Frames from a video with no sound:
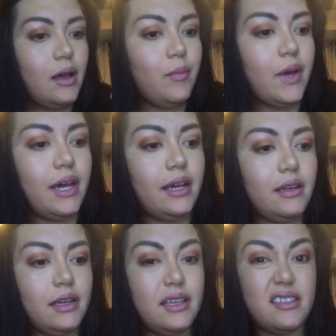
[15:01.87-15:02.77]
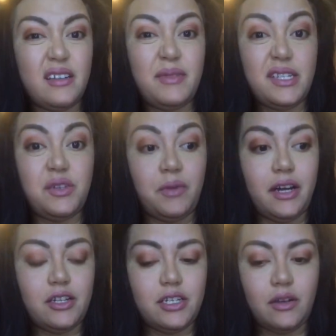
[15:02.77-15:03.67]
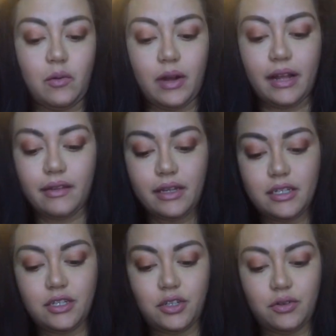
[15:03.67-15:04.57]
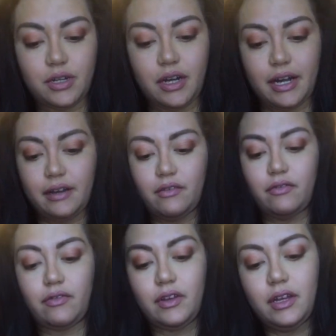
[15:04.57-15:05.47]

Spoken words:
but it's going to be too much. So what I like to do to kind of